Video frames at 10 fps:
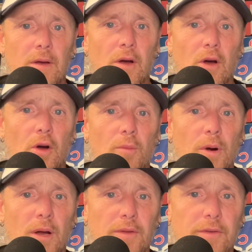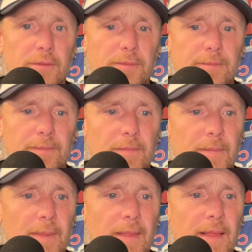Home runs.
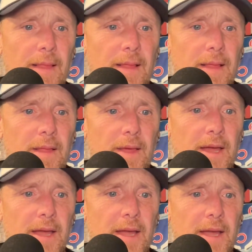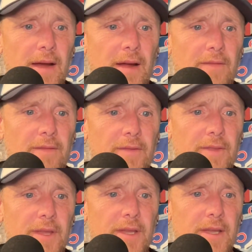They have
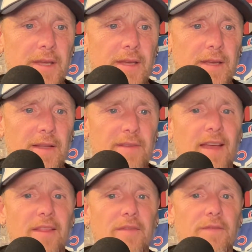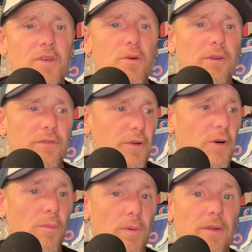the 10th fewest
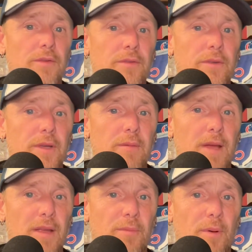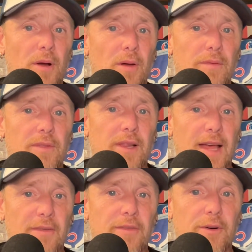home runs in baseball the
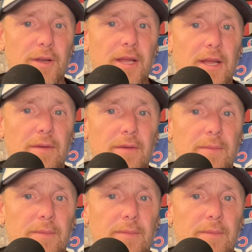last 30 days.